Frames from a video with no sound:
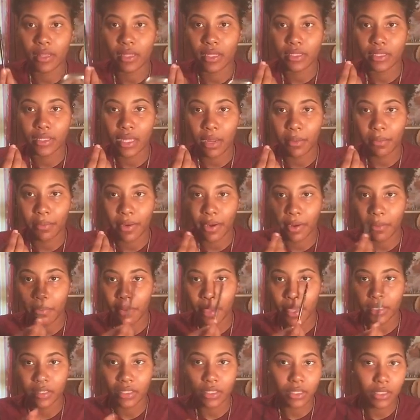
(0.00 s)
this eyebrow
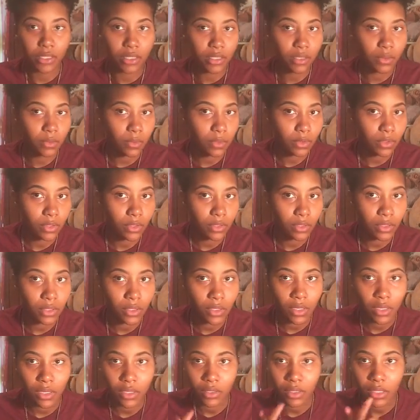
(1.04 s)
match this one.
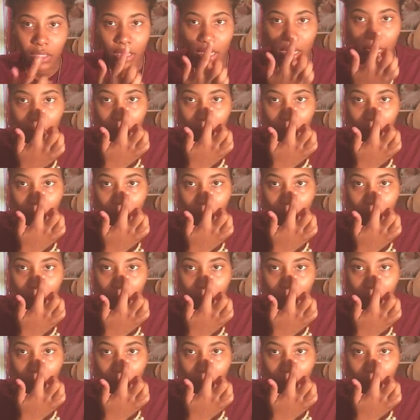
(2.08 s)
See how